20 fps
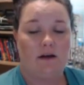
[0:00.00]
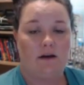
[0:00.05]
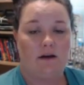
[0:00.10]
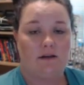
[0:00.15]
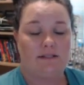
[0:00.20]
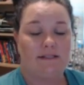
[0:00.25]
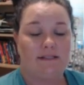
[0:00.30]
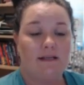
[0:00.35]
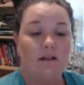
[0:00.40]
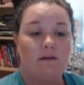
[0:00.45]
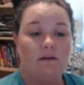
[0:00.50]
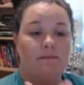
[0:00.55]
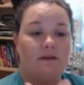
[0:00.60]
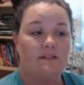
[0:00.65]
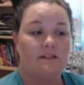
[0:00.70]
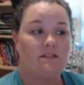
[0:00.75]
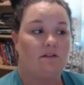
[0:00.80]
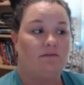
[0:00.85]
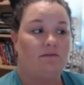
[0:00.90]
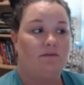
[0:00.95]

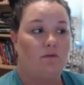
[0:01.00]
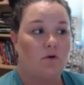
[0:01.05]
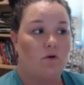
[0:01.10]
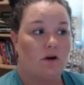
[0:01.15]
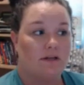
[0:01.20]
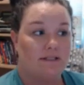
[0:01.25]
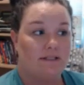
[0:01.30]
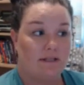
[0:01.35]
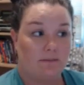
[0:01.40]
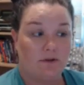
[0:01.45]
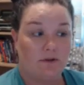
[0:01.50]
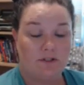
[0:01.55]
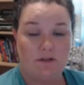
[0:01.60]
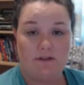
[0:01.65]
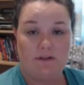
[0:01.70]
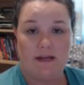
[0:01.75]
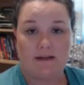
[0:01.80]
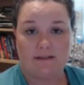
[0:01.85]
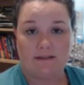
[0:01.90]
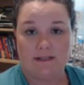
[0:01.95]
syllabus for summer
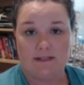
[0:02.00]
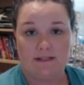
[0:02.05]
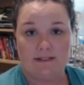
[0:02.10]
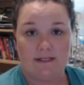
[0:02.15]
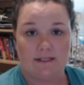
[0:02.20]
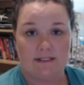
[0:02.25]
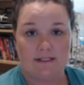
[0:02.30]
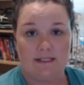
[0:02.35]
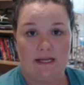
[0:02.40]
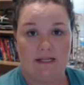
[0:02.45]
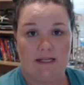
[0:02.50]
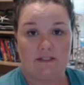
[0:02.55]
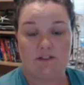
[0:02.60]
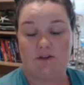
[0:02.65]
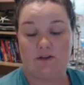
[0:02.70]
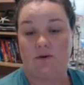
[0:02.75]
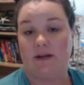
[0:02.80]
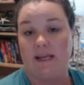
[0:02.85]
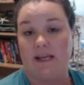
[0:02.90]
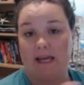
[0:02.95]
2016.
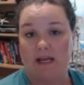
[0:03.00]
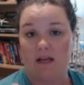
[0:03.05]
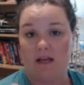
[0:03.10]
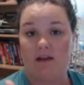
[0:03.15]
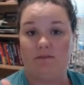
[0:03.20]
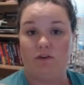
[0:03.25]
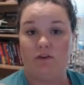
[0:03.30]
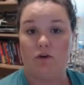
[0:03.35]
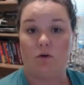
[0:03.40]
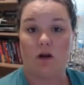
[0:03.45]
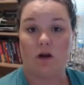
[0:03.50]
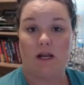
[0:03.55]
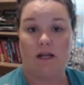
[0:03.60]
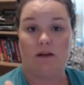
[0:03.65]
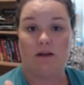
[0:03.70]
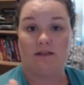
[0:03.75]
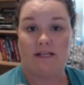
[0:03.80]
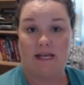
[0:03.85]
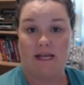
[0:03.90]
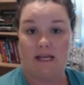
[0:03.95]
So again, if you are
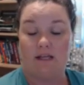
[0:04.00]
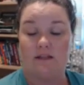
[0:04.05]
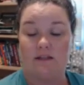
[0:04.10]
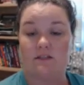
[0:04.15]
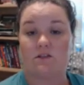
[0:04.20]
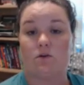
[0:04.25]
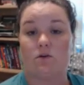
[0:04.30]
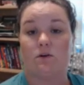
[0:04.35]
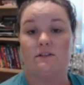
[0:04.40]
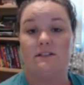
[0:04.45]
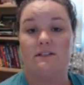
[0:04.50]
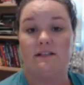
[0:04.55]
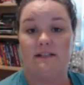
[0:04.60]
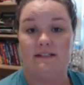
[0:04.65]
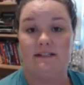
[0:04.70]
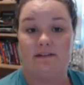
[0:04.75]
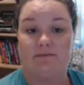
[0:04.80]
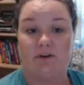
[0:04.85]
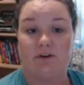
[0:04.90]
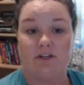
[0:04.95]
taking this course in a
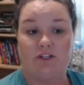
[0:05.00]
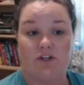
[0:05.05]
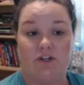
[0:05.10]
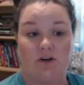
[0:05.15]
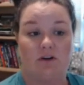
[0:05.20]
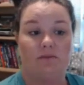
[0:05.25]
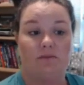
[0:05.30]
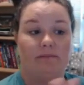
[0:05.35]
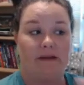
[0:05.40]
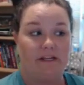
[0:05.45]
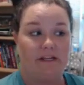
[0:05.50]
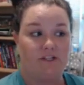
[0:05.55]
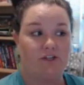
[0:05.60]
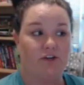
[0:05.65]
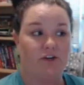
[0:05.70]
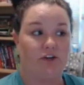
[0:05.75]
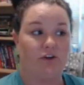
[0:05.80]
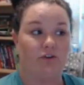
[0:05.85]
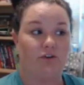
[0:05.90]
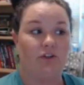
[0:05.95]
different term, make sure
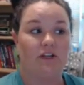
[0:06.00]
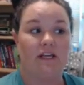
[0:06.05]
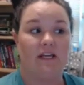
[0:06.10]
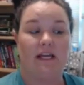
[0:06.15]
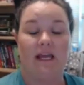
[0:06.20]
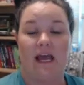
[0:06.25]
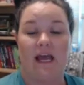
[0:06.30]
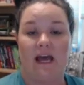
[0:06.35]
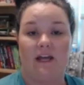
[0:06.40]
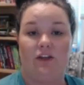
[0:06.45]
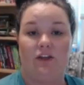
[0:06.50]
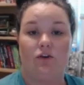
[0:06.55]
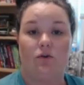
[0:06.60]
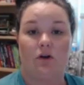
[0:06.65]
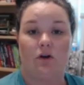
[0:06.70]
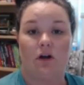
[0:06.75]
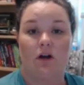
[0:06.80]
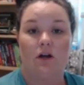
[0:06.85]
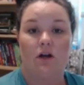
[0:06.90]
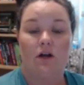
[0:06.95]
you're looking at
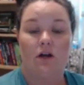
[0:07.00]
your